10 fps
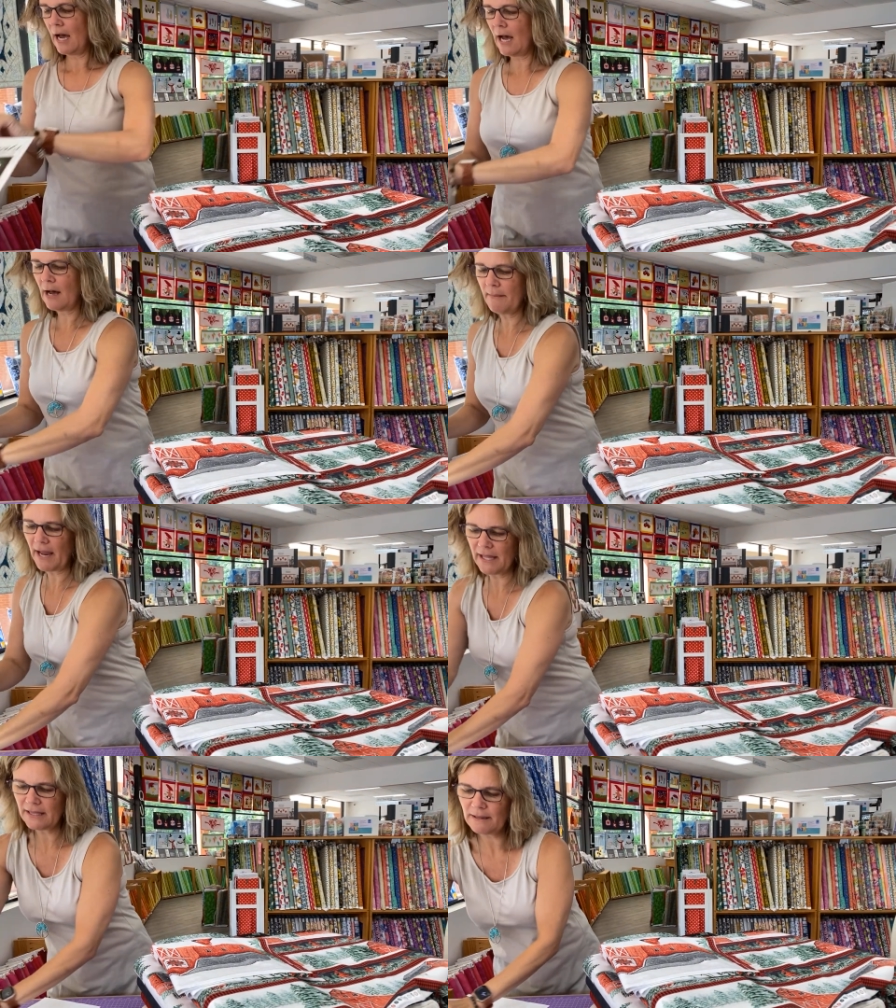Um,
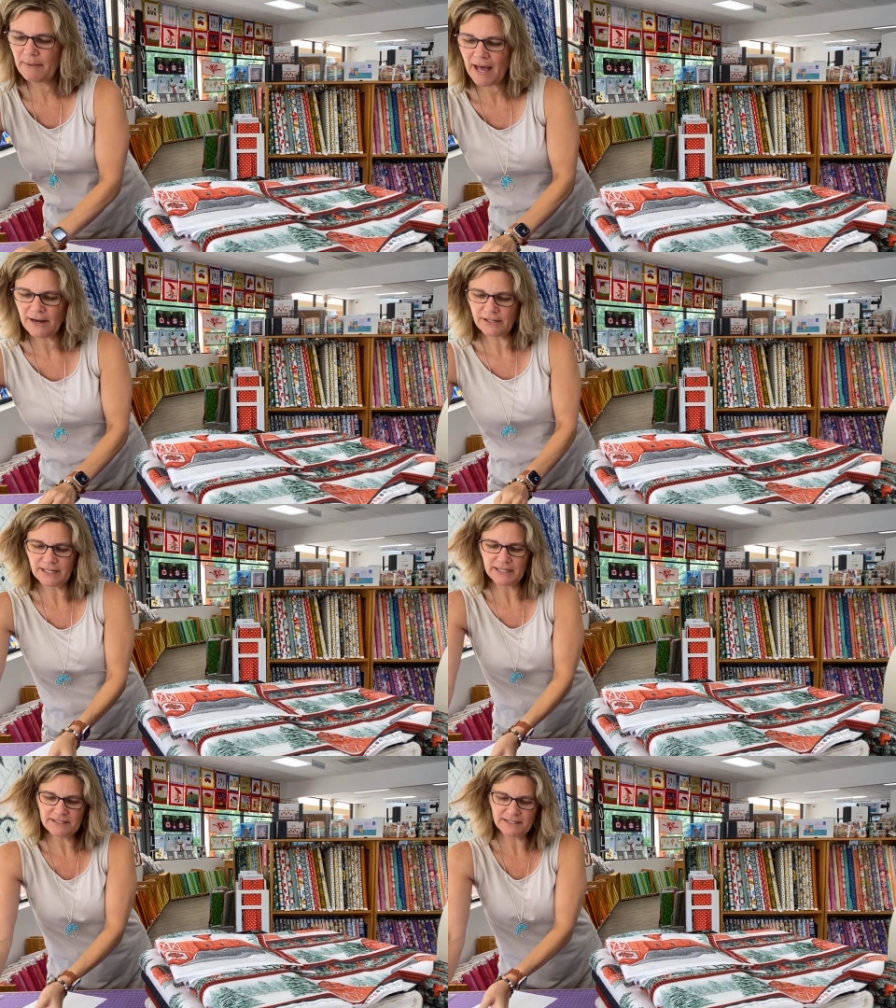and the pattern
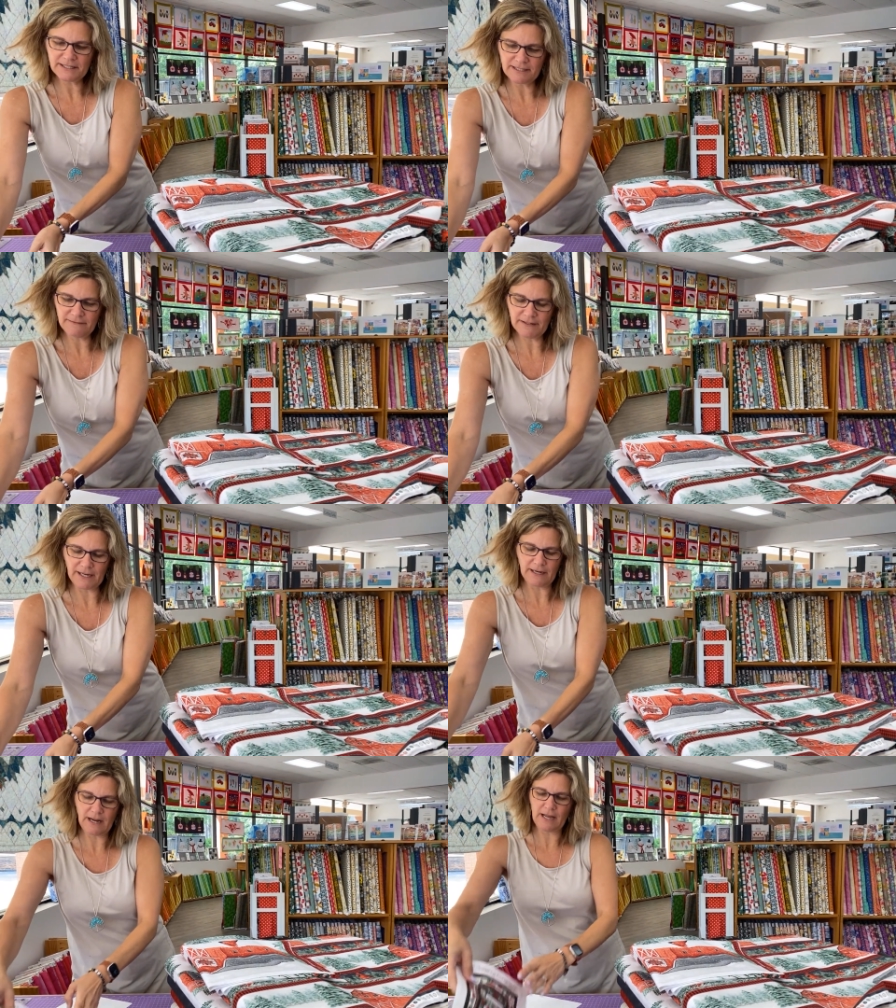is
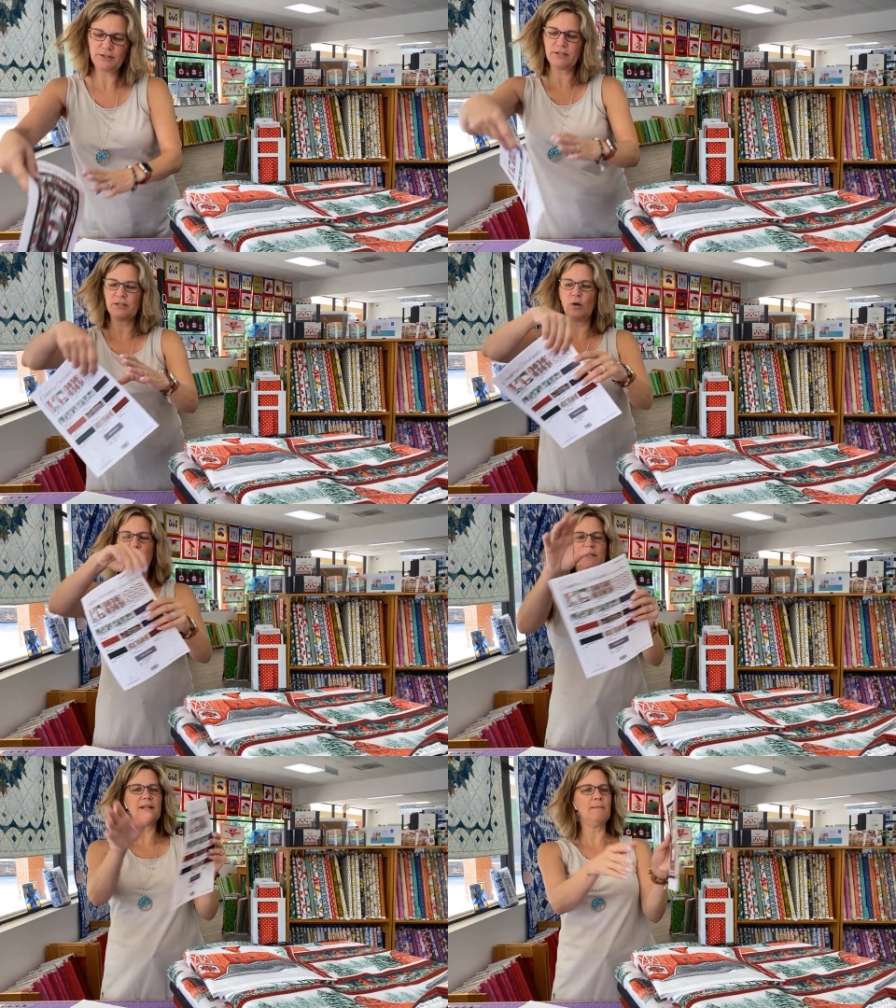significant. I just
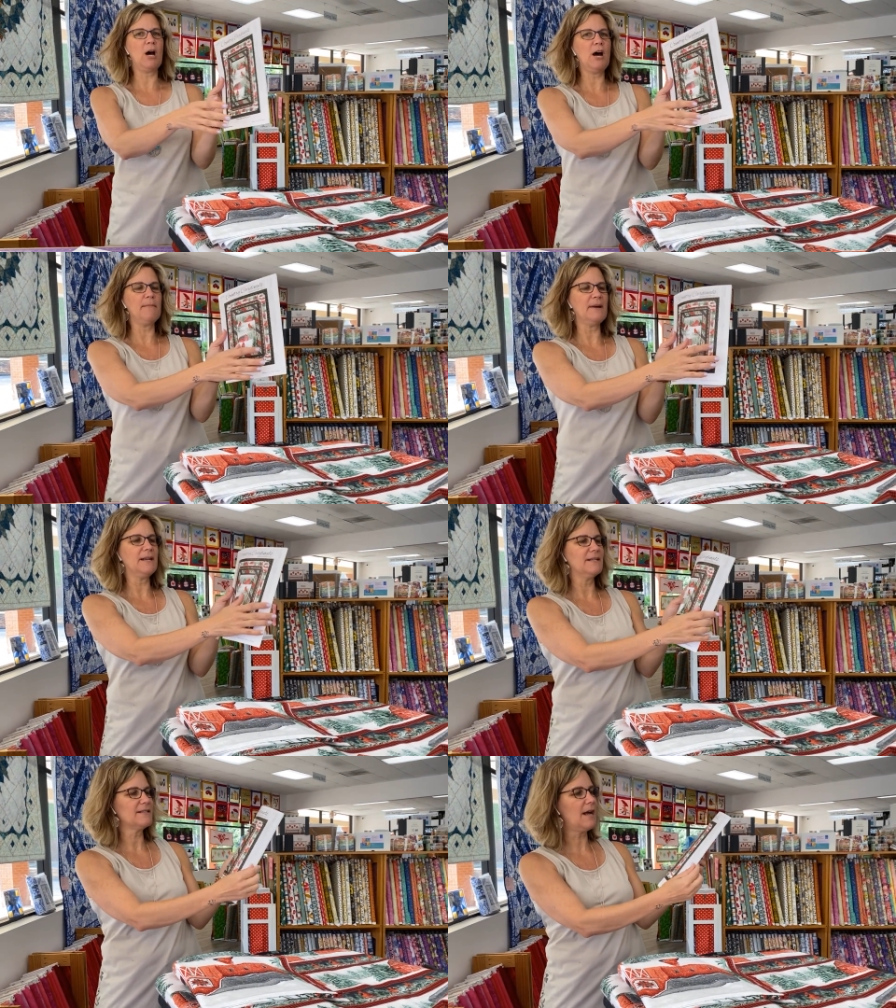opened them up
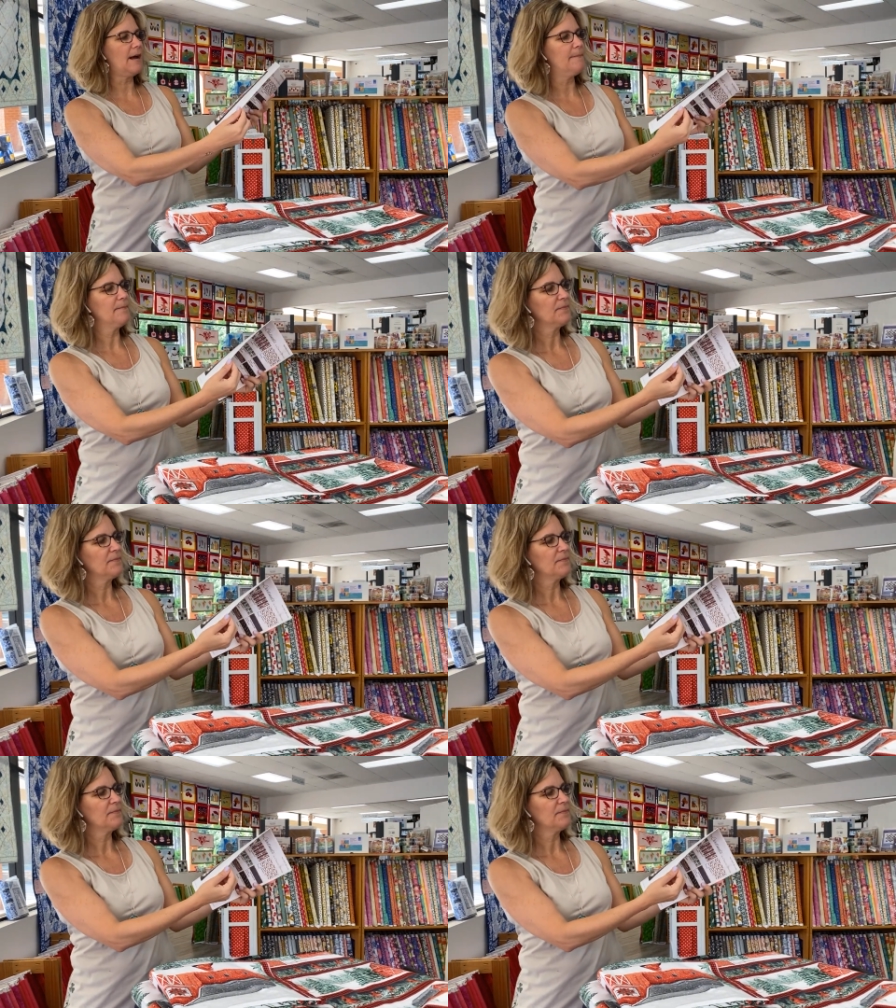and it's got